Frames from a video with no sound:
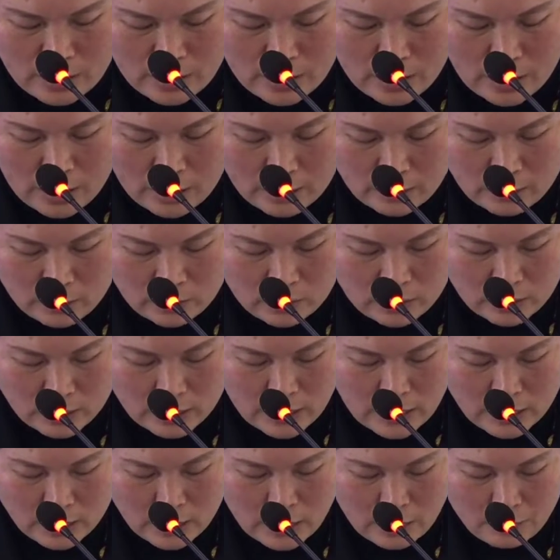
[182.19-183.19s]
and
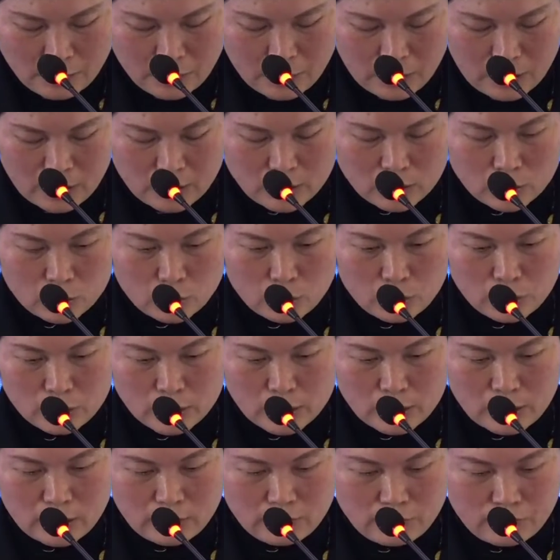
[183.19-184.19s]
set up
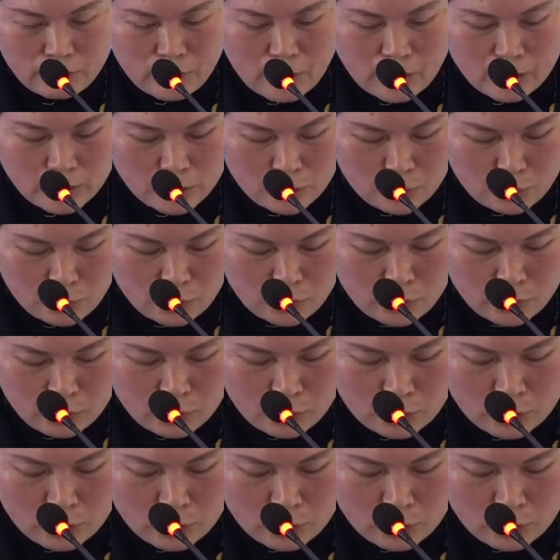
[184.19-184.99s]
exclusive small